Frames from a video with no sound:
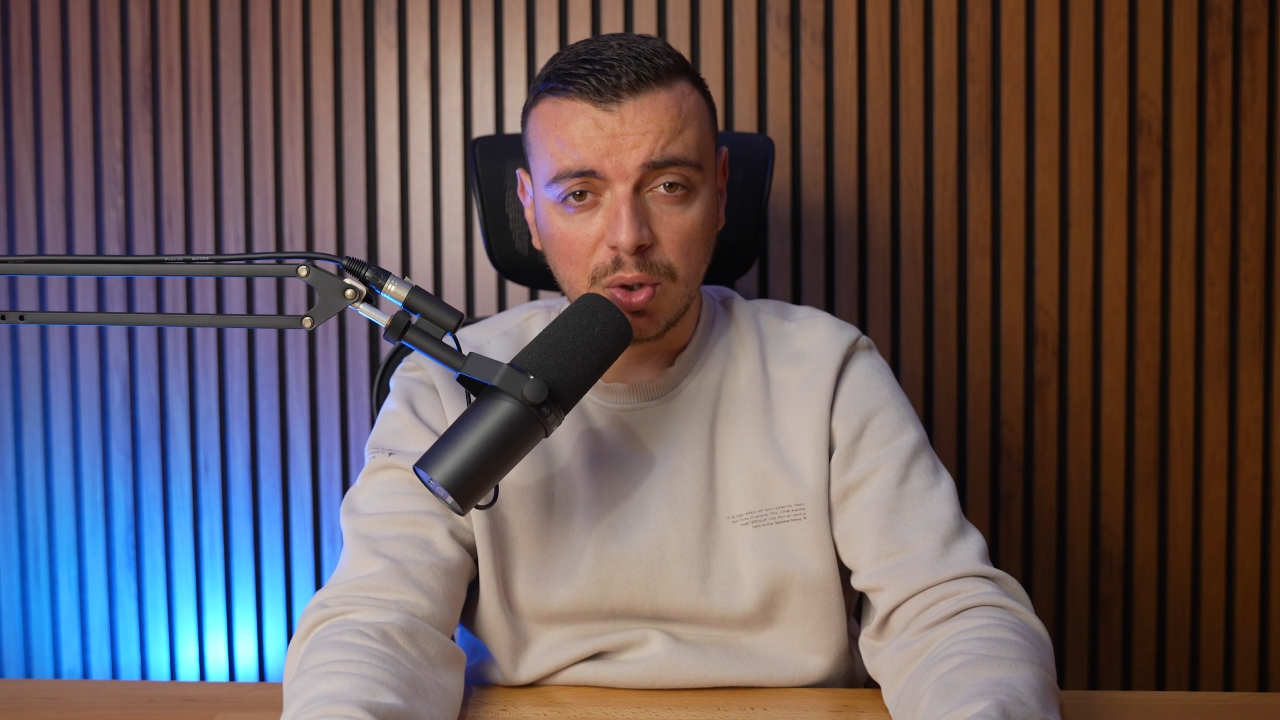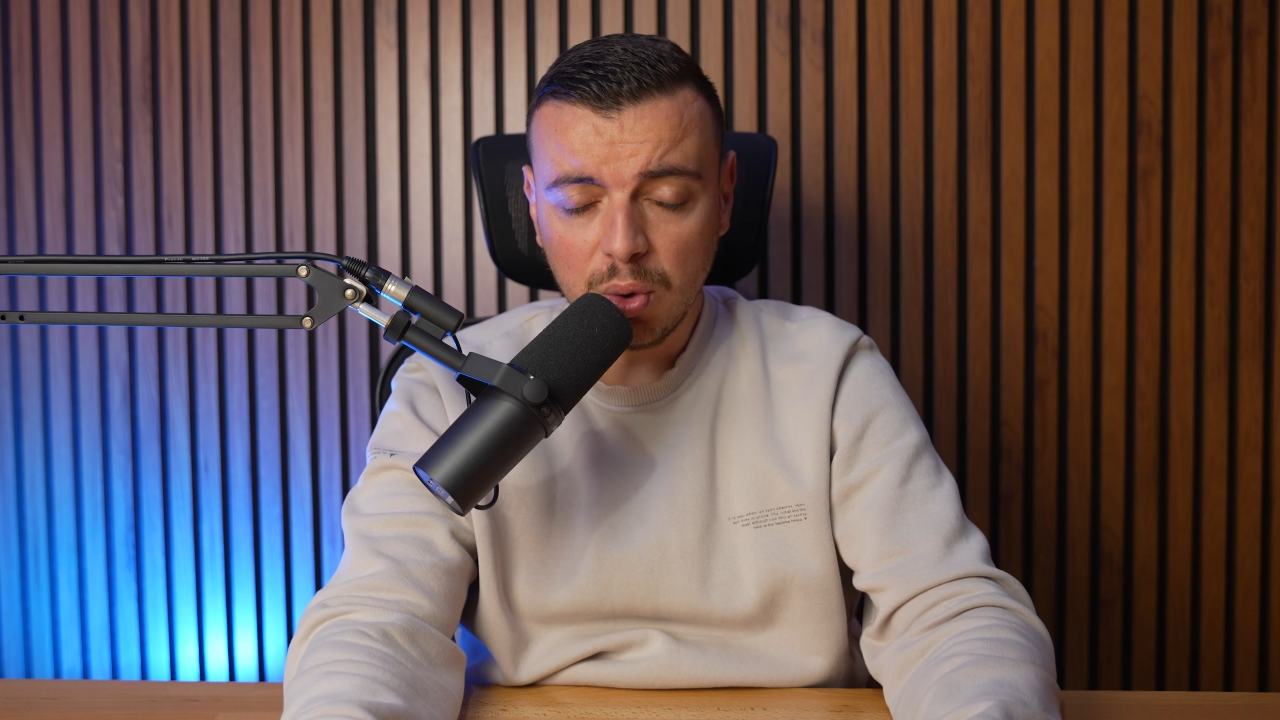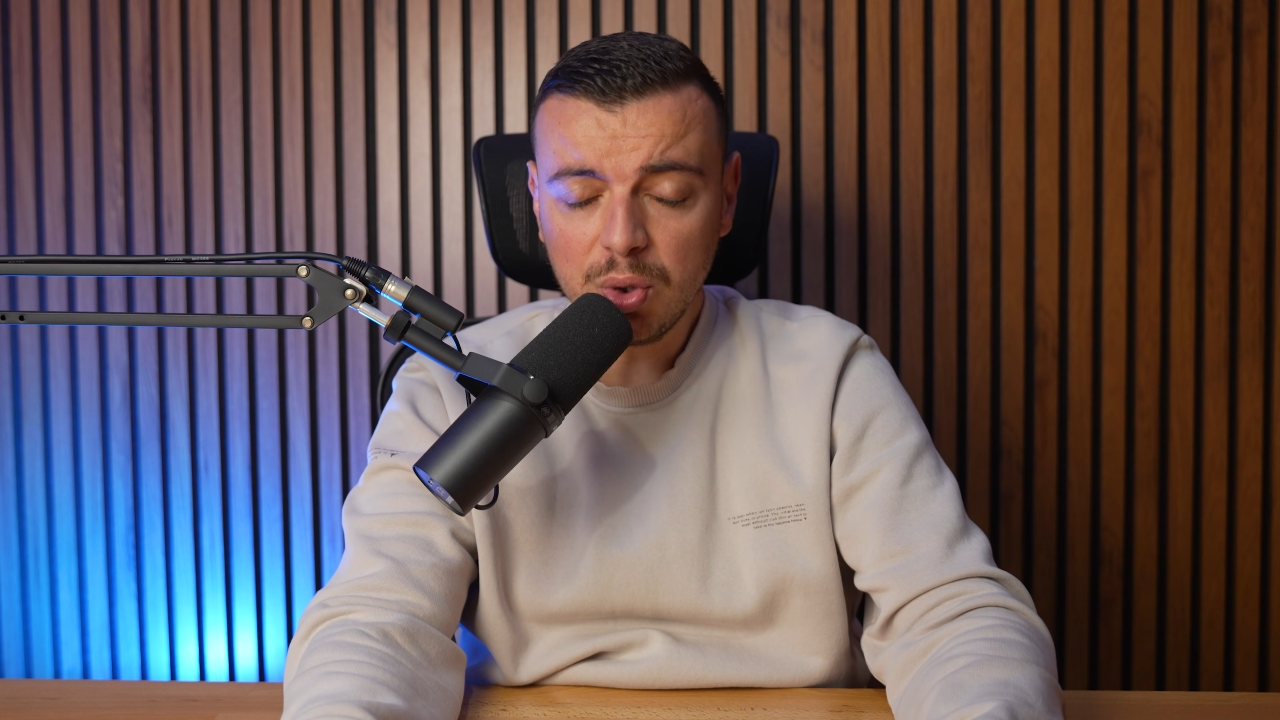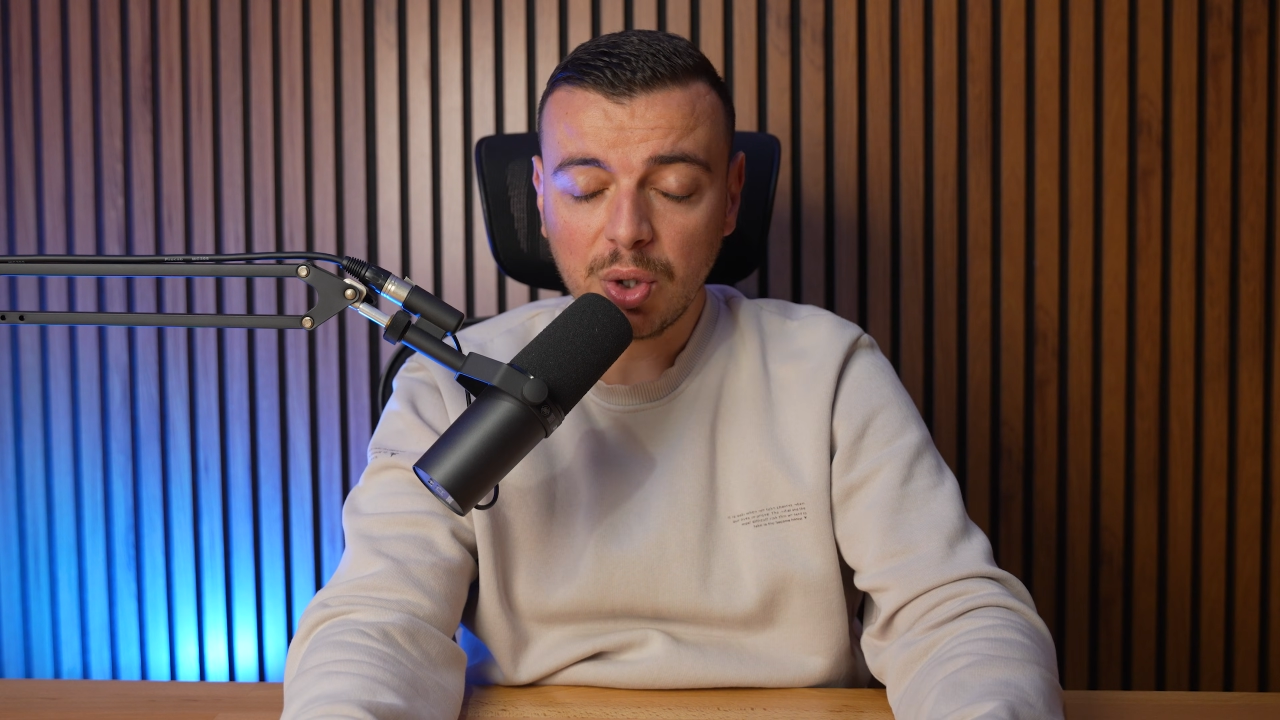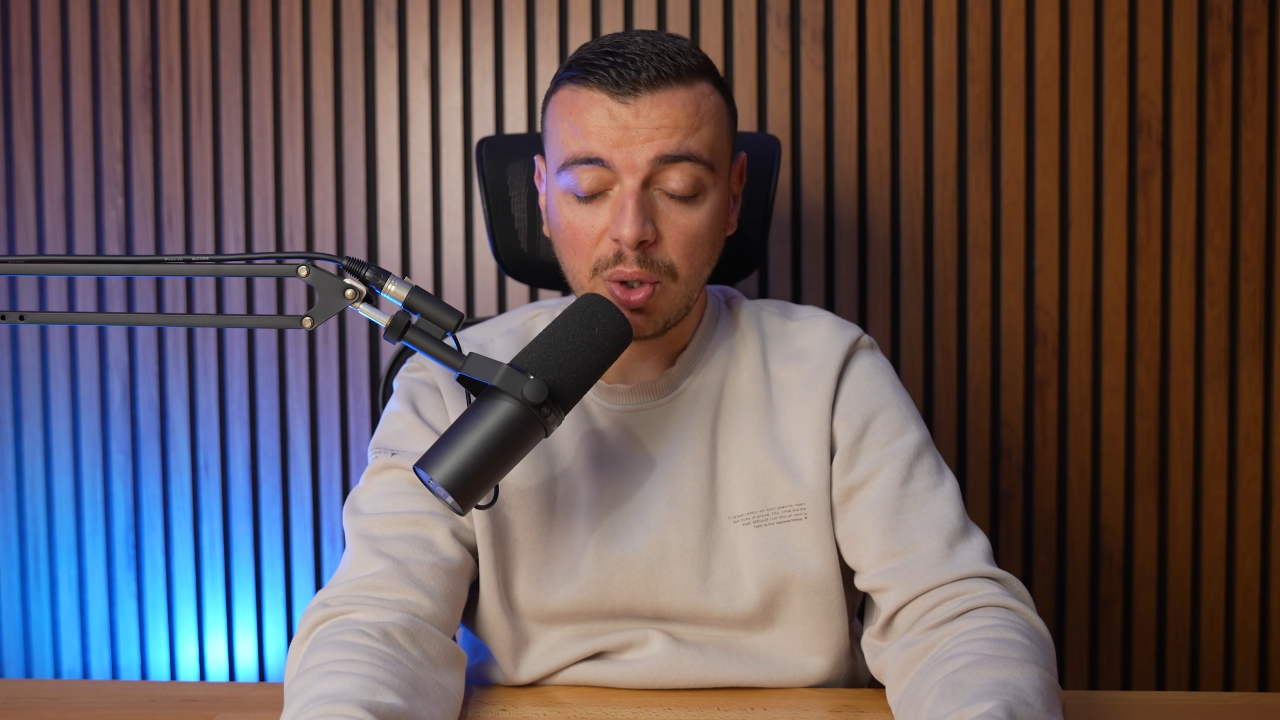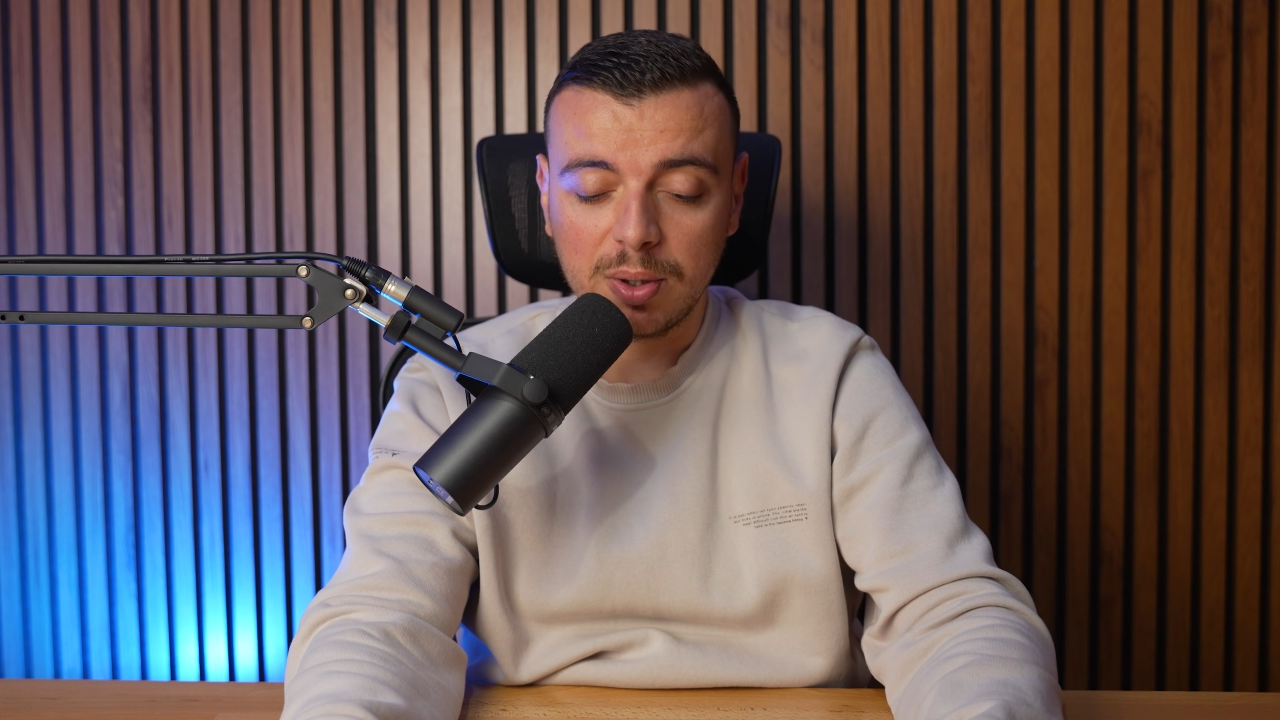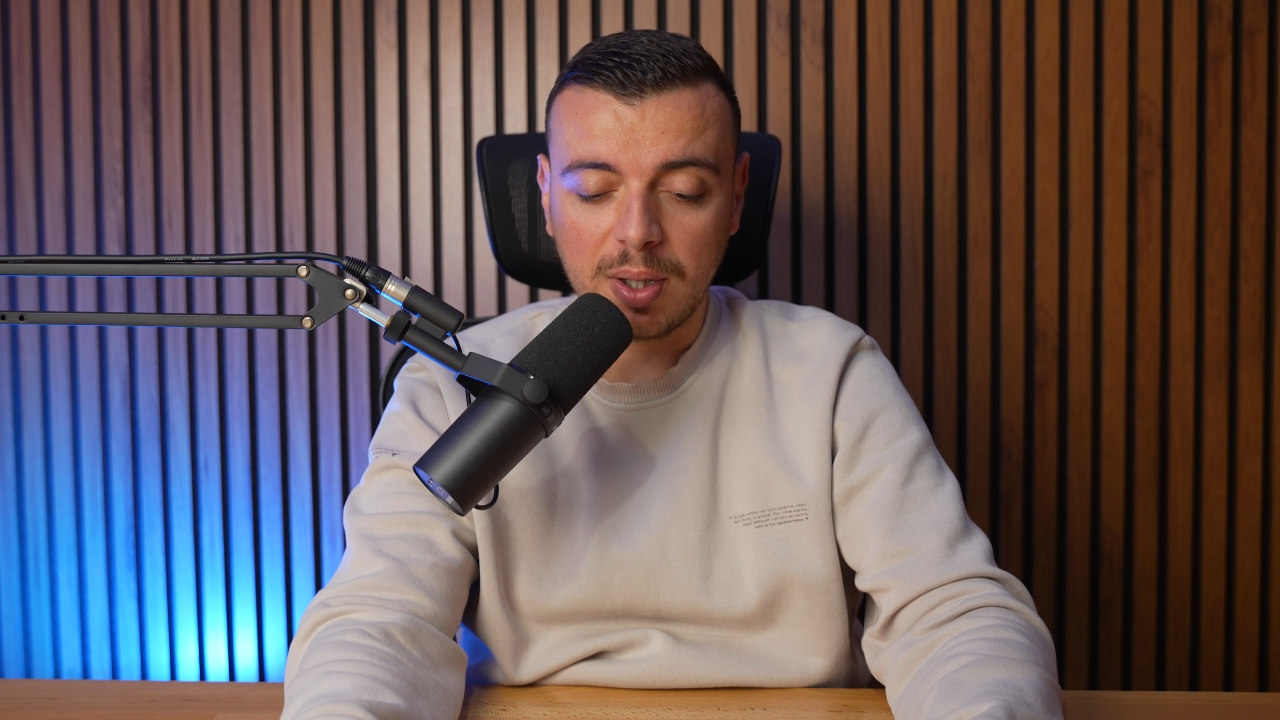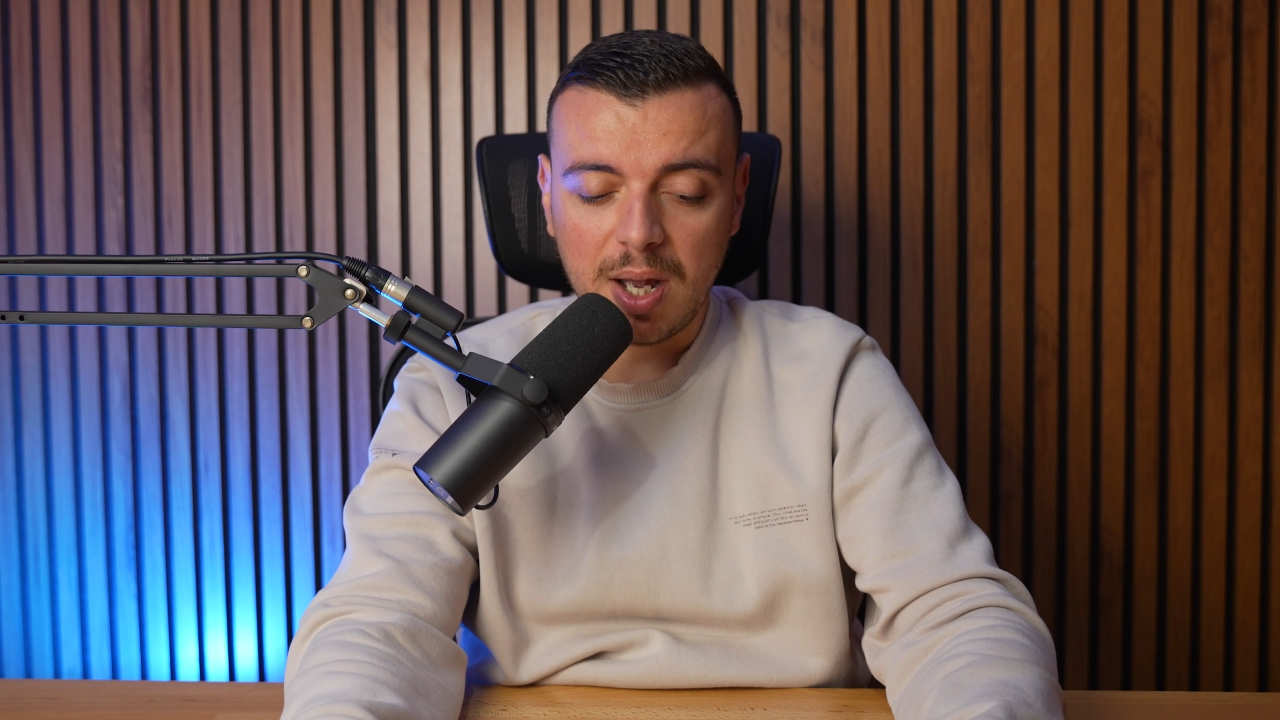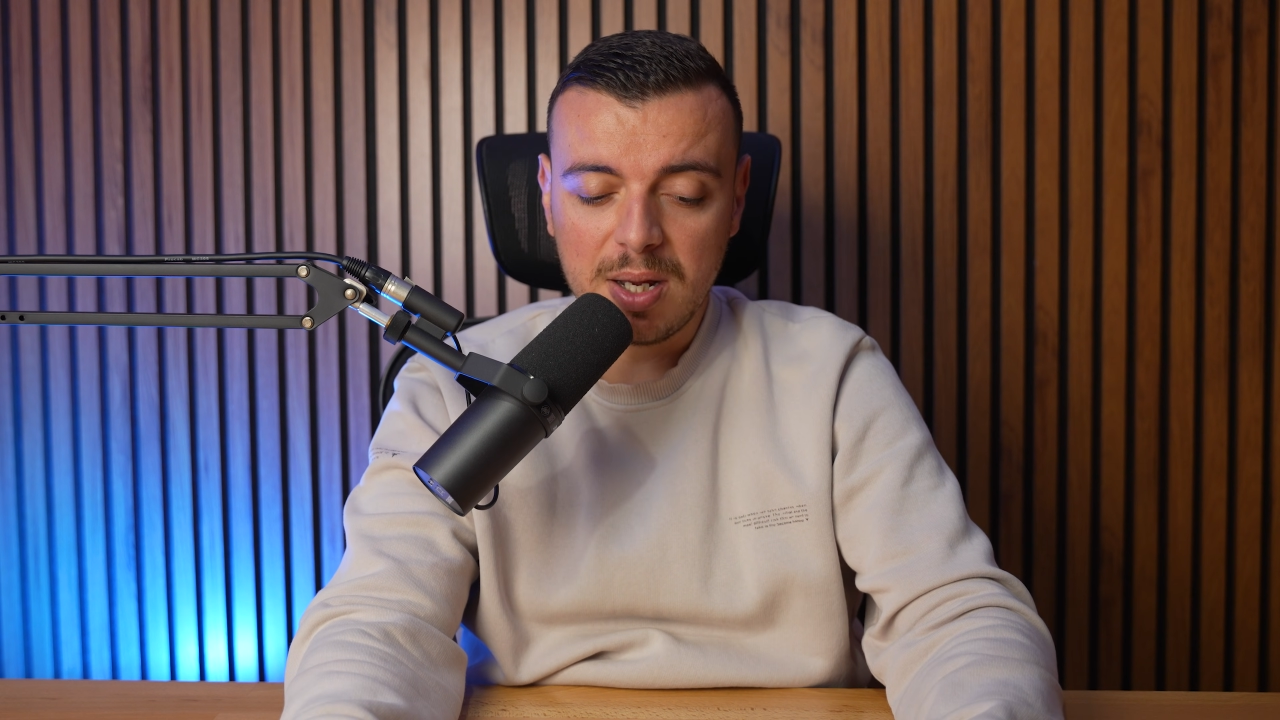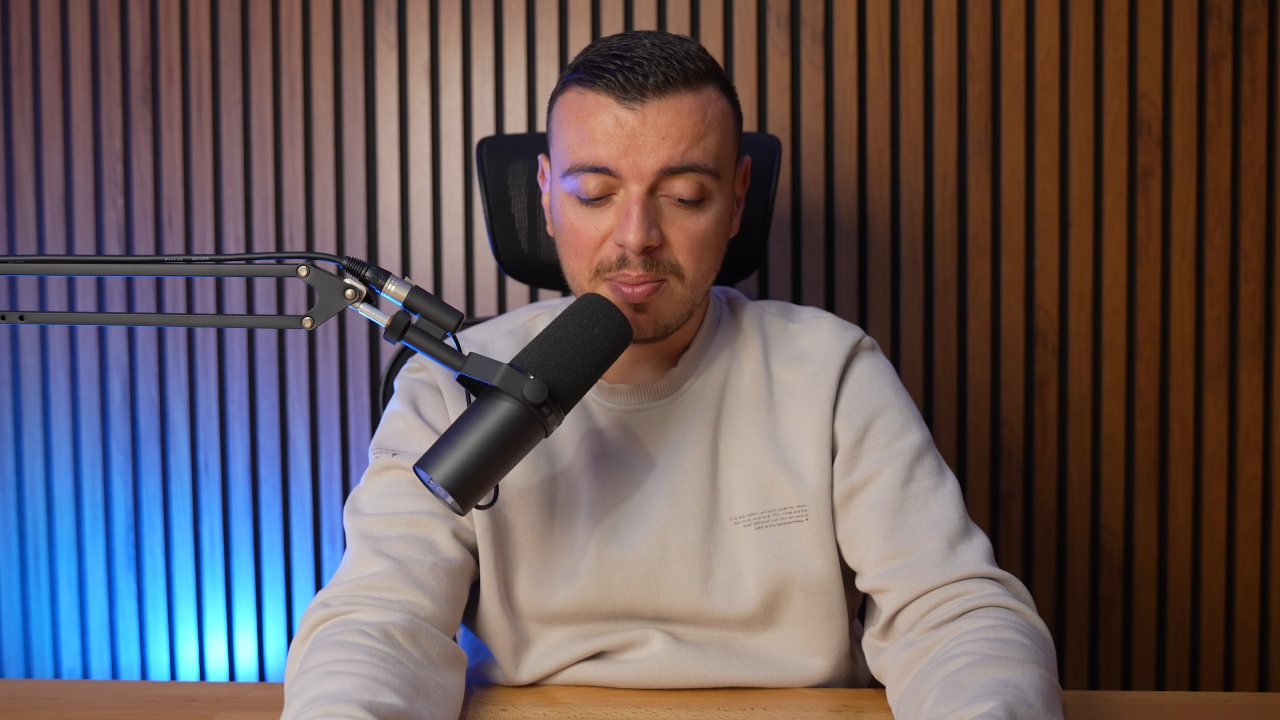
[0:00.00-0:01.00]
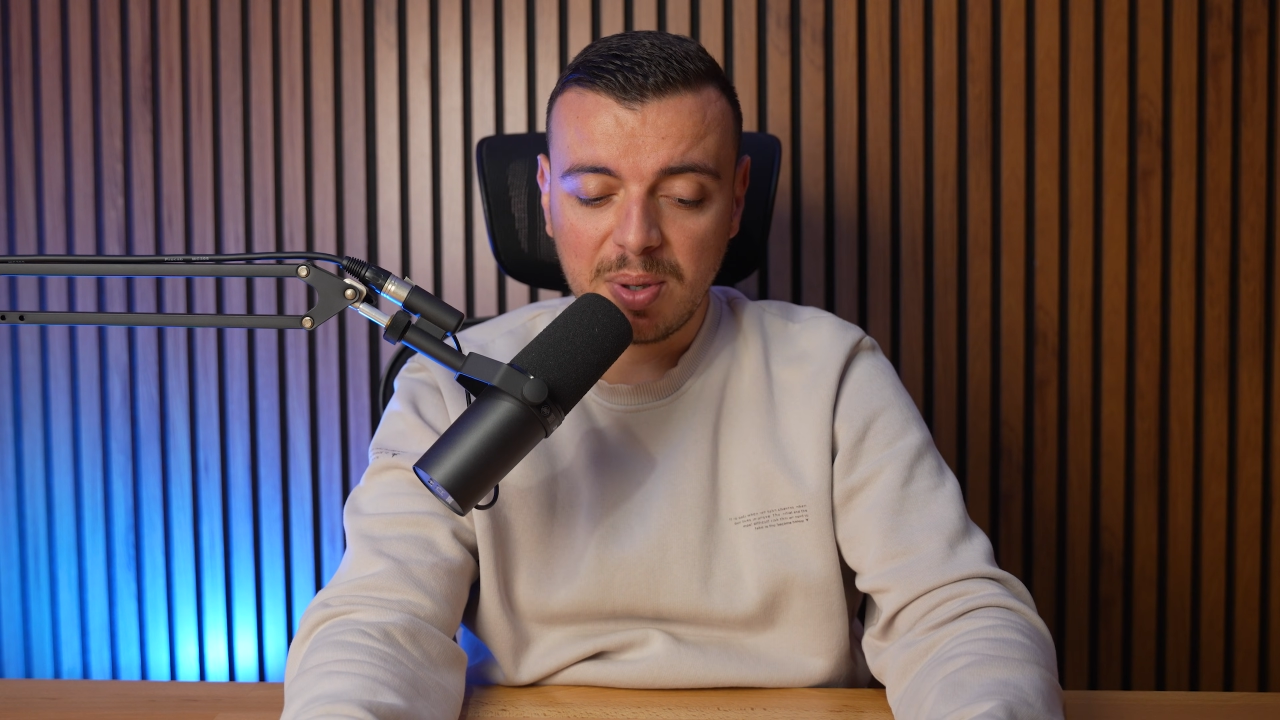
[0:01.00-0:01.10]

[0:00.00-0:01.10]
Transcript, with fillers: good online